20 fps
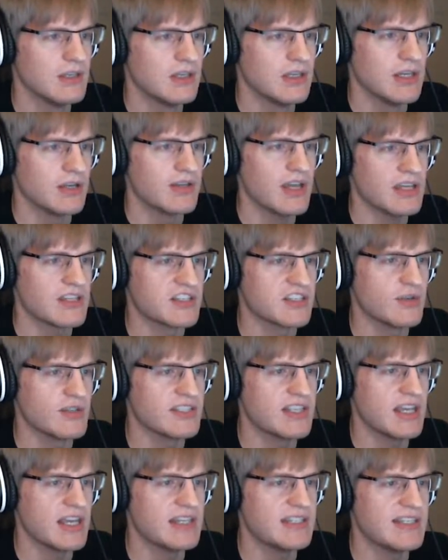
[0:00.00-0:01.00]
Okay, so let's
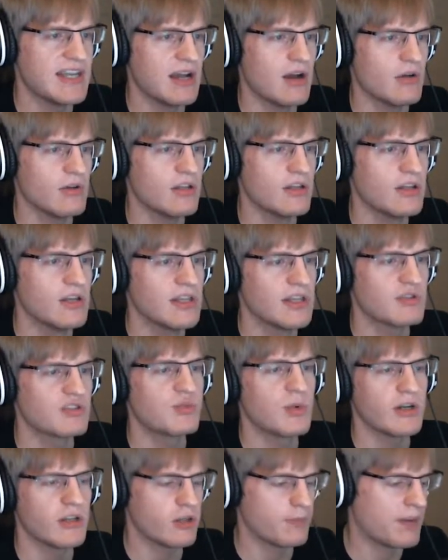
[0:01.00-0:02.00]
head down. There was
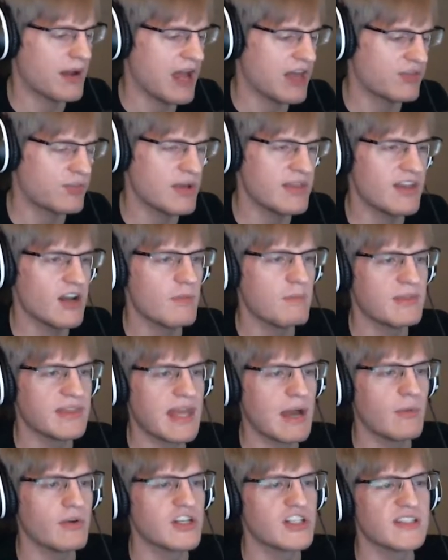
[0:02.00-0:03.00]
one other pathway there, but
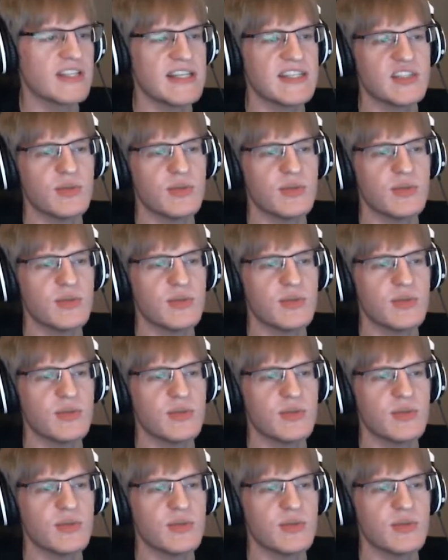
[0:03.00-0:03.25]
that one just leads